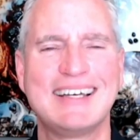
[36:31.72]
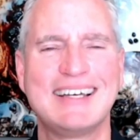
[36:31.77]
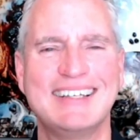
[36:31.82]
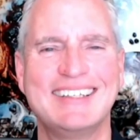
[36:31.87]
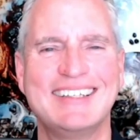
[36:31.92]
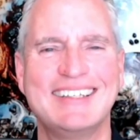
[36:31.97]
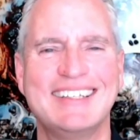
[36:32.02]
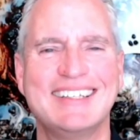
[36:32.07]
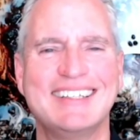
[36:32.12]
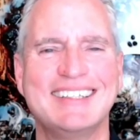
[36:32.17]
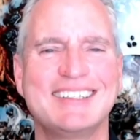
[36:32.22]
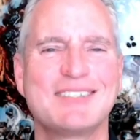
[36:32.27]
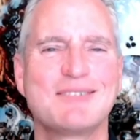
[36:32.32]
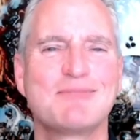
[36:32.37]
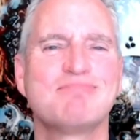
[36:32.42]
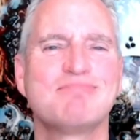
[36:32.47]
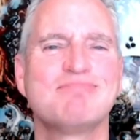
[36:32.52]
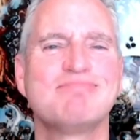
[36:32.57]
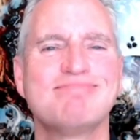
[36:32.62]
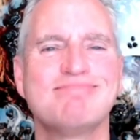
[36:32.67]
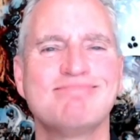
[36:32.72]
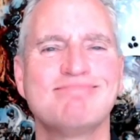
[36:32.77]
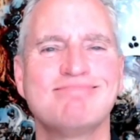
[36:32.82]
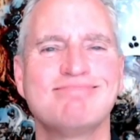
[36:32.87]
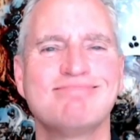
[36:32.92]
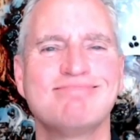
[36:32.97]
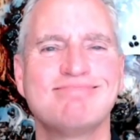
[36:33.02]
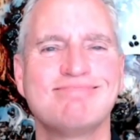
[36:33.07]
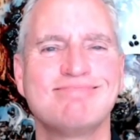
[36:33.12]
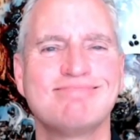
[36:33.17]

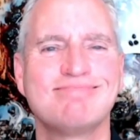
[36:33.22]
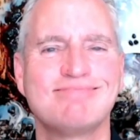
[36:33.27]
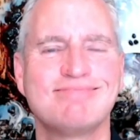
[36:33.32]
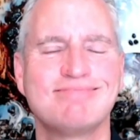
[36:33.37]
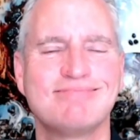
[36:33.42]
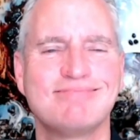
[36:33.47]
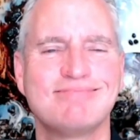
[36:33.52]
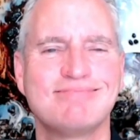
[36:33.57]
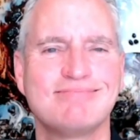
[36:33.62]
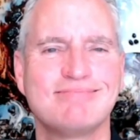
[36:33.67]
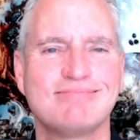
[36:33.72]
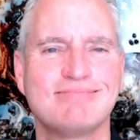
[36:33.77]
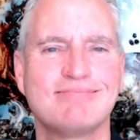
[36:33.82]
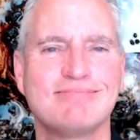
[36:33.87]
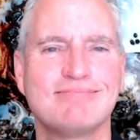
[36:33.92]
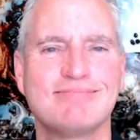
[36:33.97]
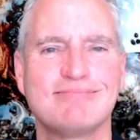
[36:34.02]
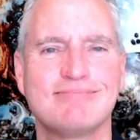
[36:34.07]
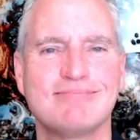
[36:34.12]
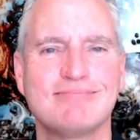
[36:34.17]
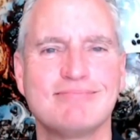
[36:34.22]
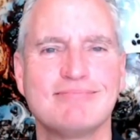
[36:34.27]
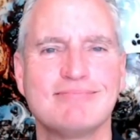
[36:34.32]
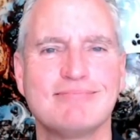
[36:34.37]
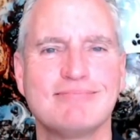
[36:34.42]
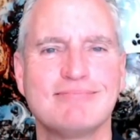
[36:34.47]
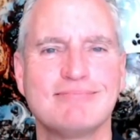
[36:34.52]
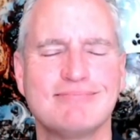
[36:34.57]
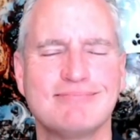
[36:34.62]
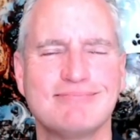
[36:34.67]

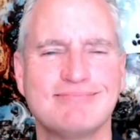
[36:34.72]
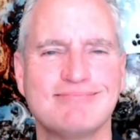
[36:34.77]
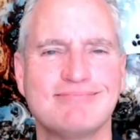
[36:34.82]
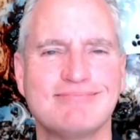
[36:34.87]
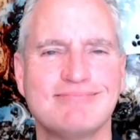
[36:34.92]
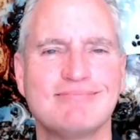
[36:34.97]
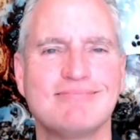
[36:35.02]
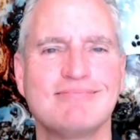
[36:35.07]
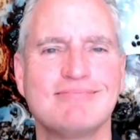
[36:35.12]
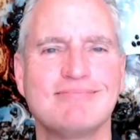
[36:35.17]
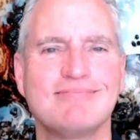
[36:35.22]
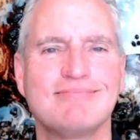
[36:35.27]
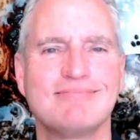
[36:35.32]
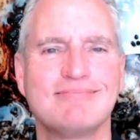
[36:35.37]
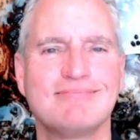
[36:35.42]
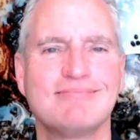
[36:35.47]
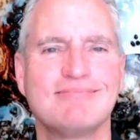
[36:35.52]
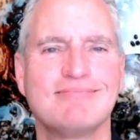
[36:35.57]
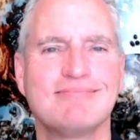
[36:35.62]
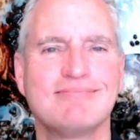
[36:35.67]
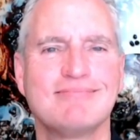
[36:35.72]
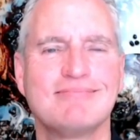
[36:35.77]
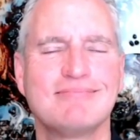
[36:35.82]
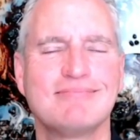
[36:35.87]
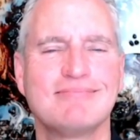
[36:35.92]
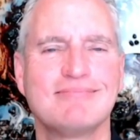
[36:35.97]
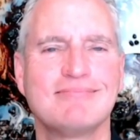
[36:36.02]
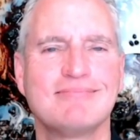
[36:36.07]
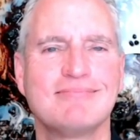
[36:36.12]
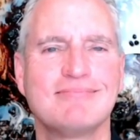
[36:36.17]

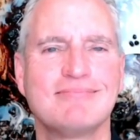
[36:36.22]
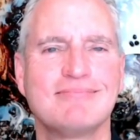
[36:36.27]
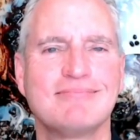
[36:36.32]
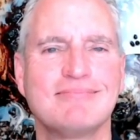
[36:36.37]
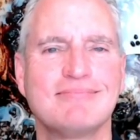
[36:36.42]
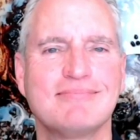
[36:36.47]
[no speech]